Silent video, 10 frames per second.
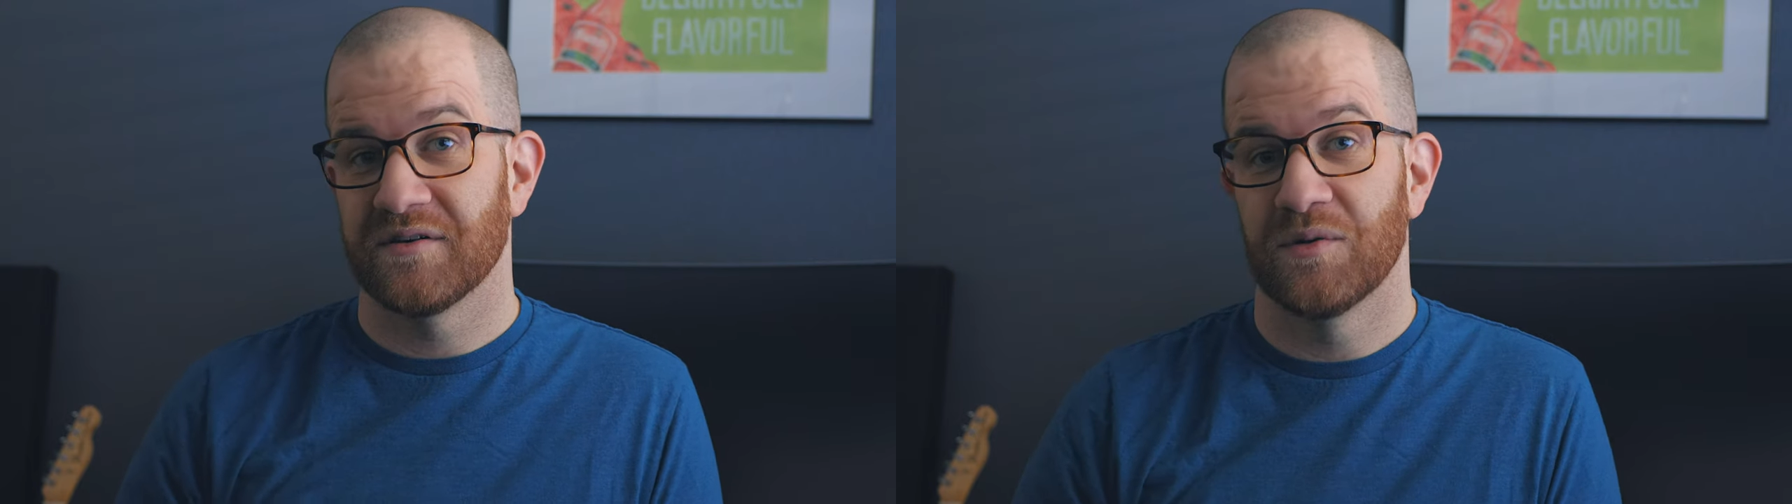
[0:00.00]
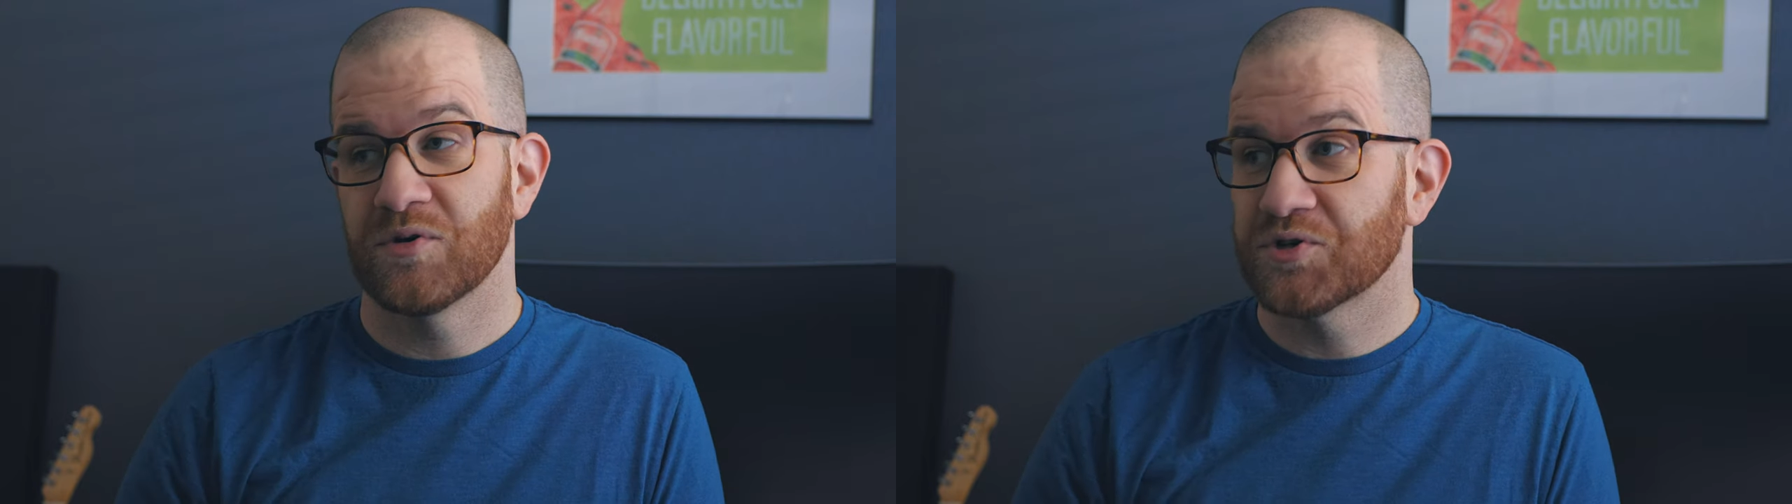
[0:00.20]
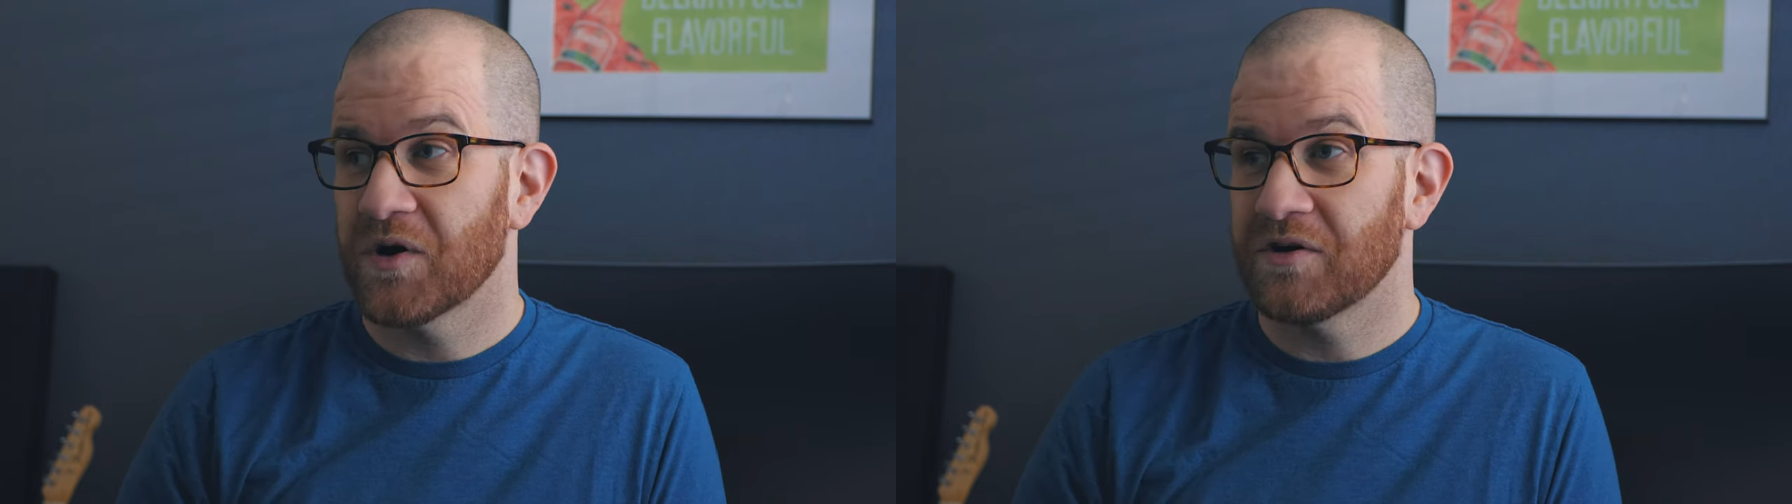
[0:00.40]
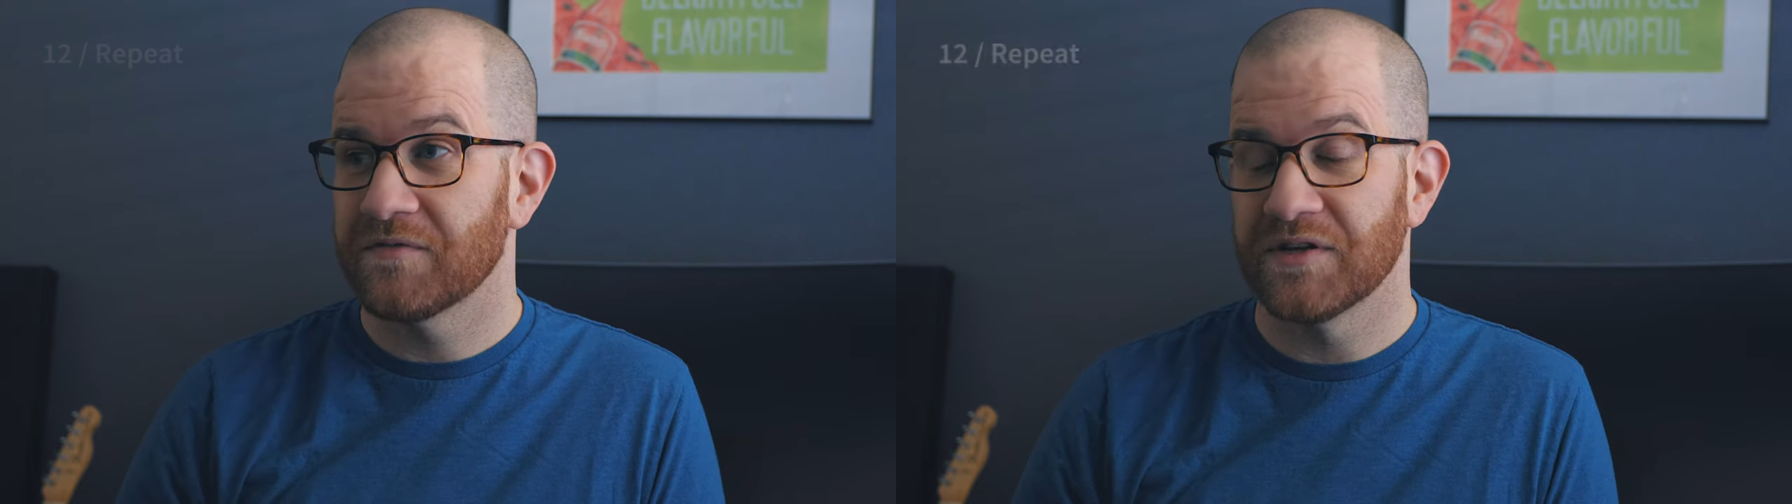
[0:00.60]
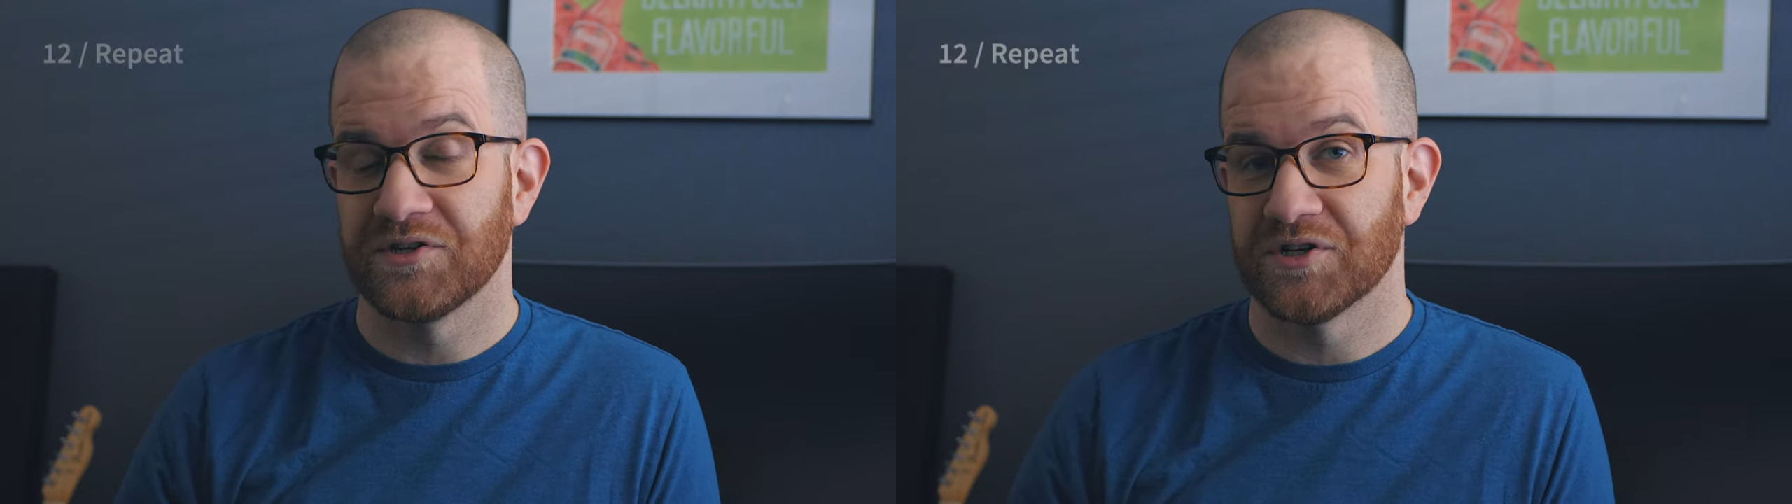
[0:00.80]
Number
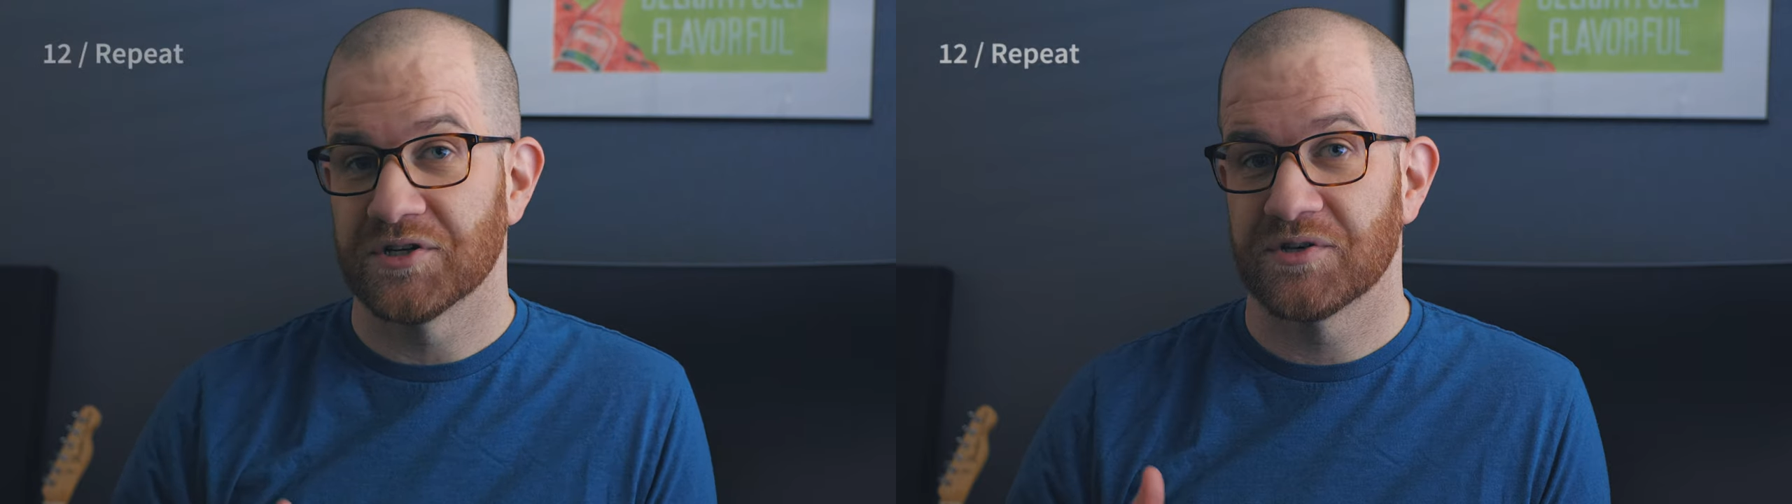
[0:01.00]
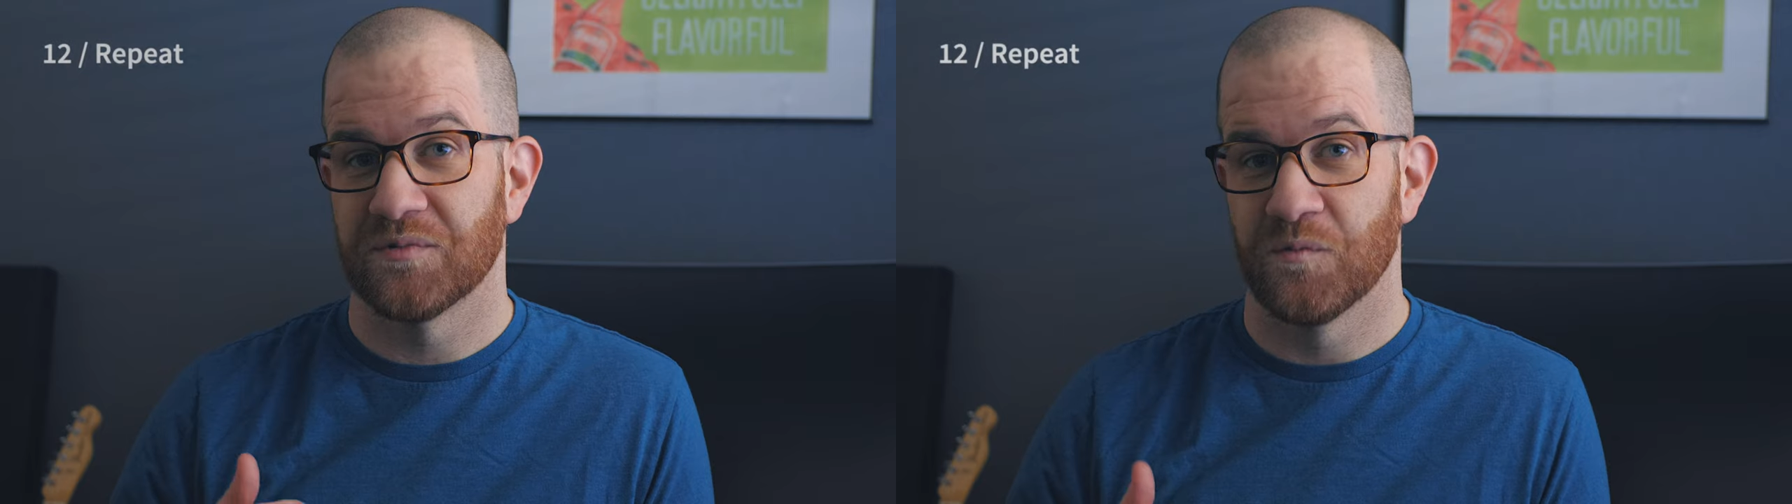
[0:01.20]
twelve is just